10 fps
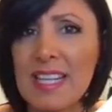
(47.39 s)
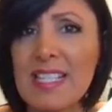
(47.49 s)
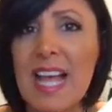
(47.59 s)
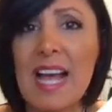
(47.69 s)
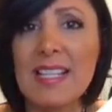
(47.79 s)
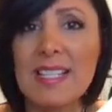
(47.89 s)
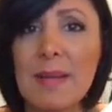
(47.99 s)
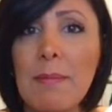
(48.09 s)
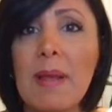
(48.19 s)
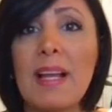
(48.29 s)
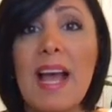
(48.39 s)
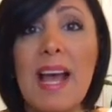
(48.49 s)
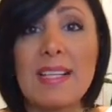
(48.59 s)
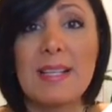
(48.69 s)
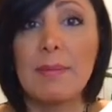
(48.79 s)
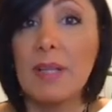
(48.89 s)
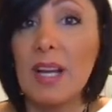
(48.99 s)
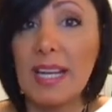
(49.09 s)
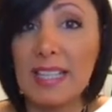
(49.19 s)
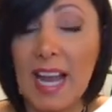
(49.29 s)
is as simple as
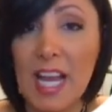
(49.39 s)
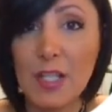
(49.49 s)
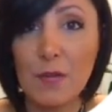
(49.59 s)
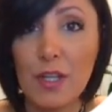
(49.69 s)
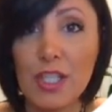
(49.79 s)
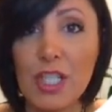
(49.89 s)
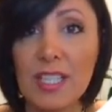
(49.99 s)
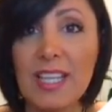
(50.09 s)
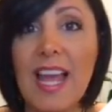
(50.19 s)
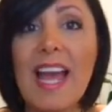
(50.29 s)
applying the hash function